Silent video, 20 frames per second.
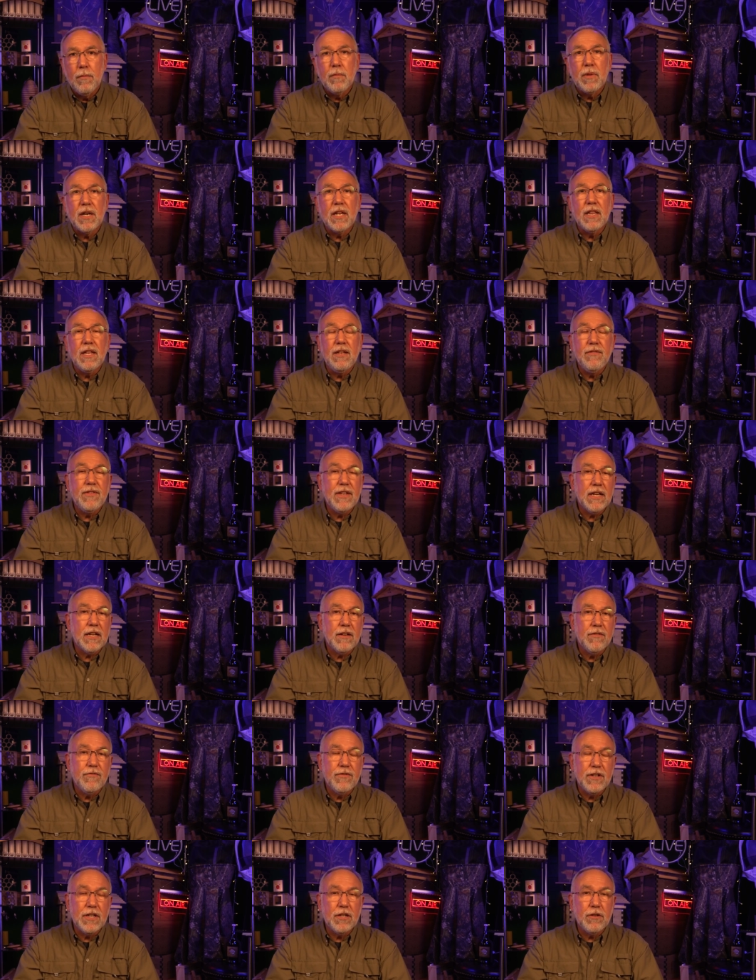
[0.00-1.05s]
but I leave that
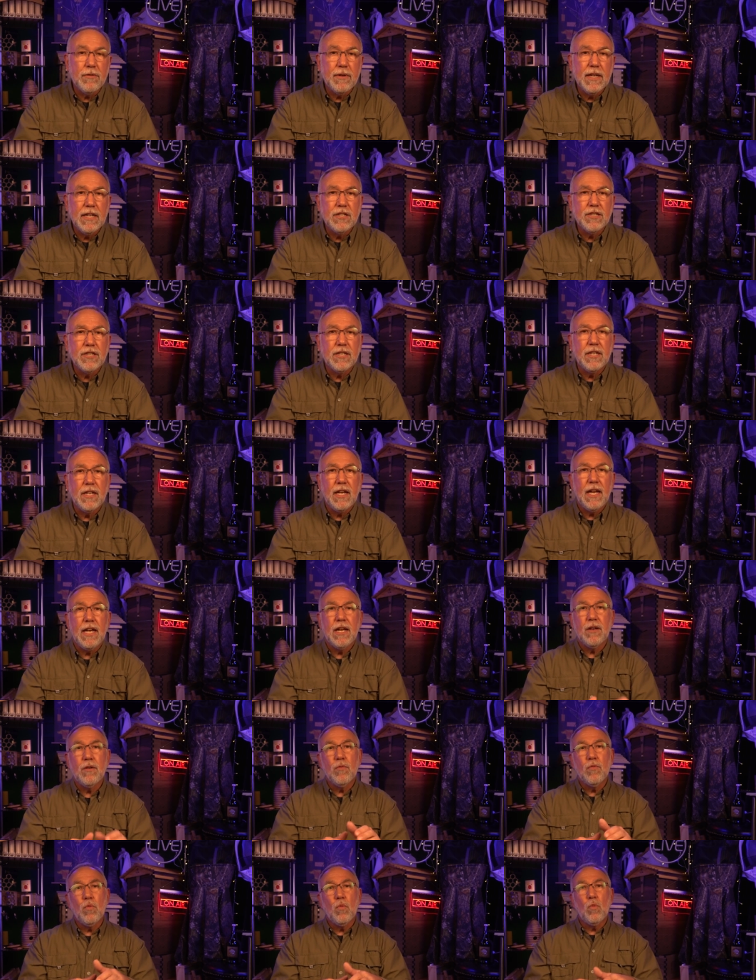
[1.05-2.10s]
configuration.
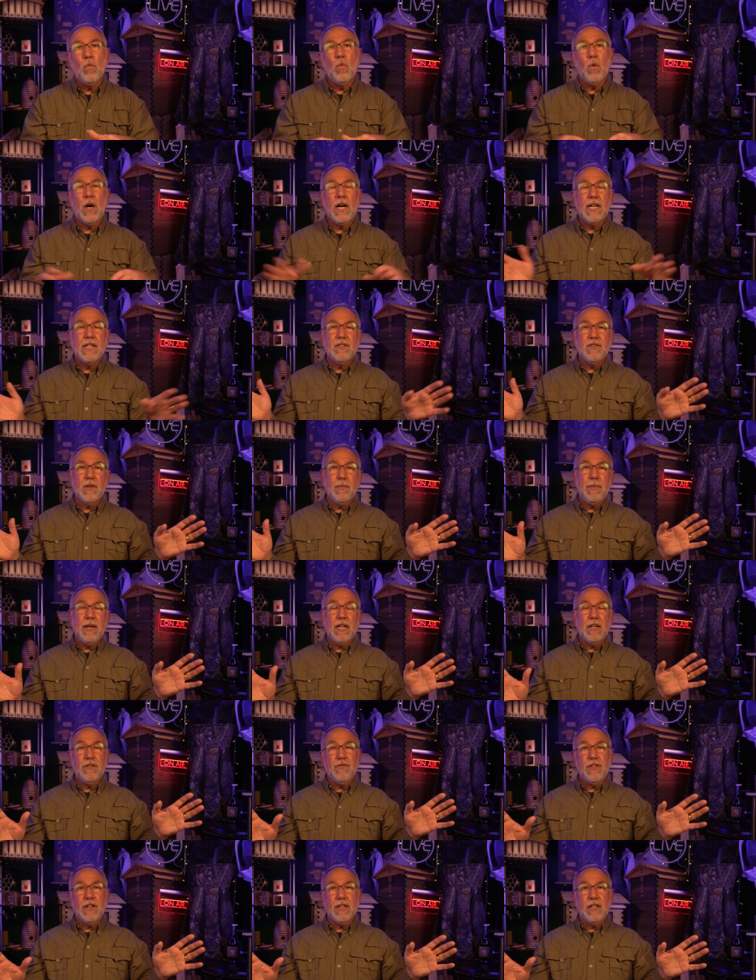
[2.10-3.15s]
And why does it
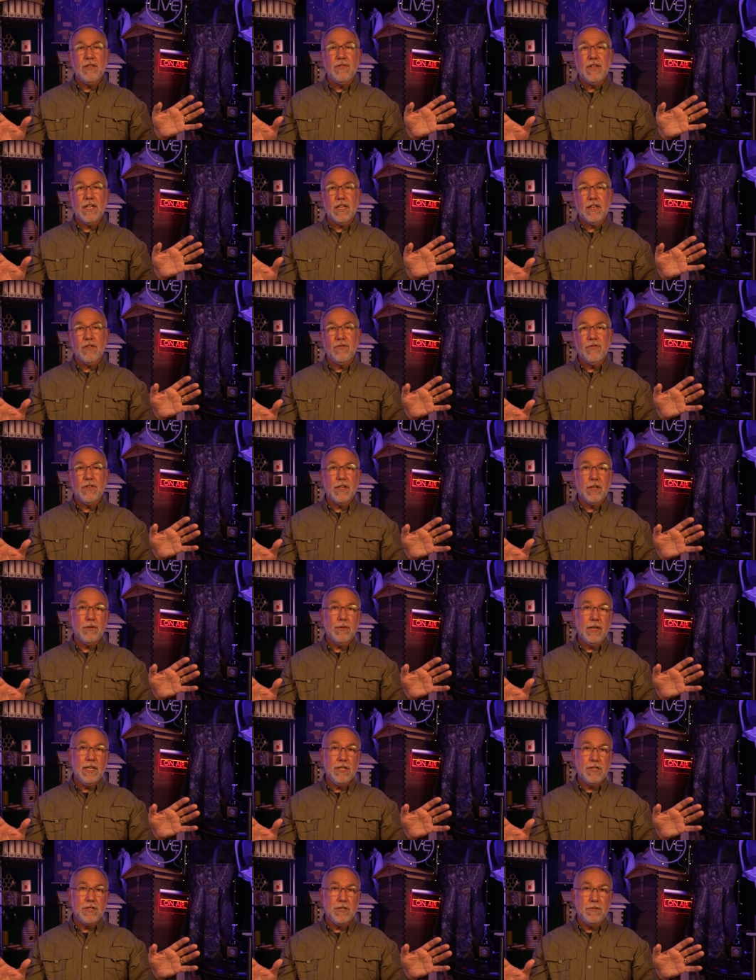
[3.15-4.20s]
matter if I leave that
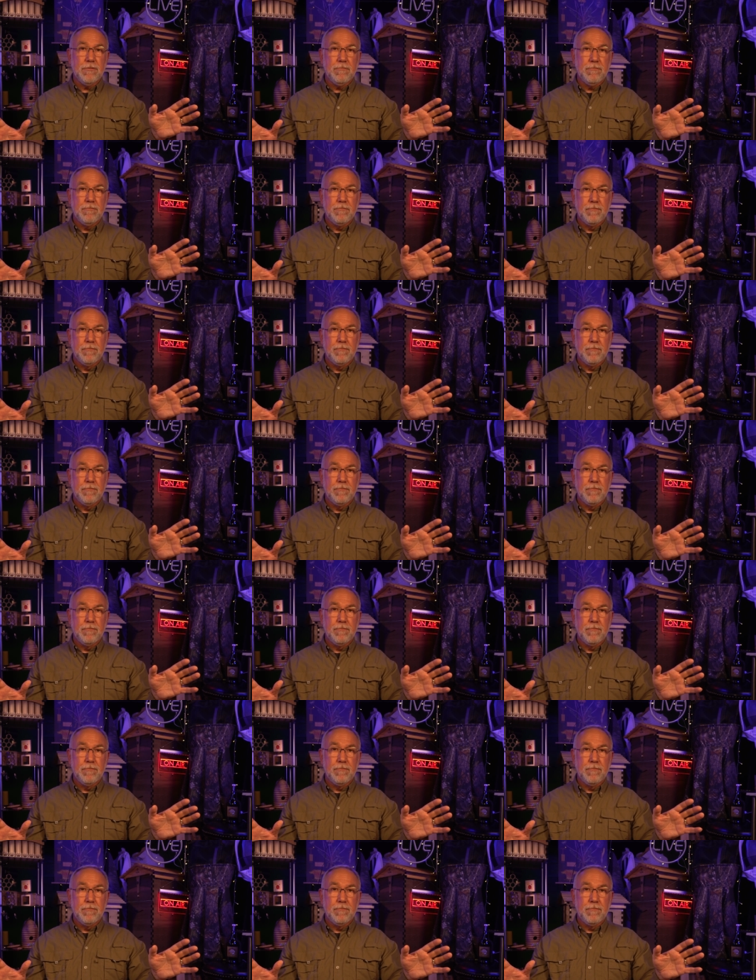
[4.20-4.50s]
configuration?